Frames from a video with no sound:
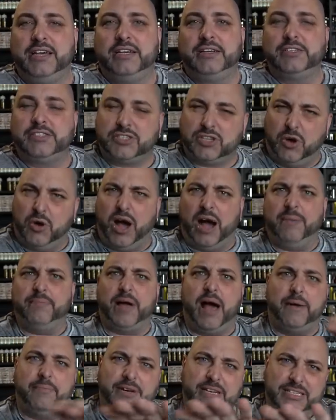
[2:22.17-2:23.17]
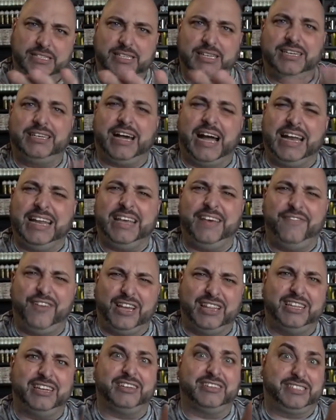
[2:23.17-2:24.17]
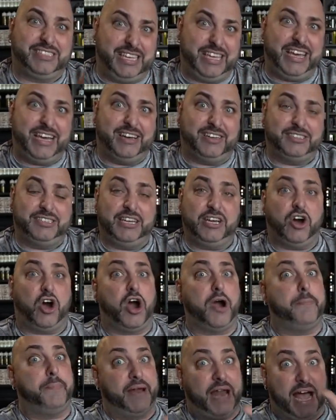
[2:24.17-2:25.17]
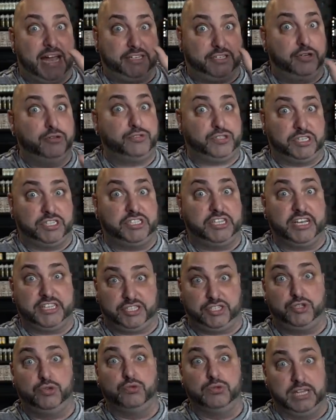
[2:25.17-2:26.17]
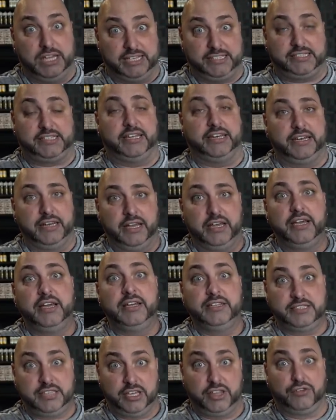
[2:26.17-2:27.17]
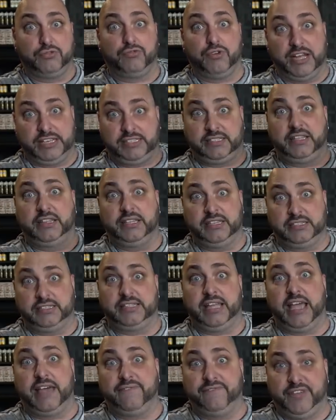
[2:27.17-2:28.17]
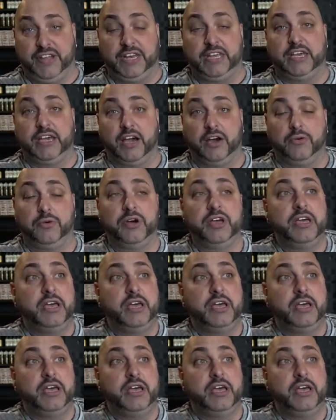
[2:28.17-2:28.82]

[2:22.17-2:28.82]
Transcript: So I'm going to kind of give you a little TLDR, but I do suggest you listen to the rest of this damn video.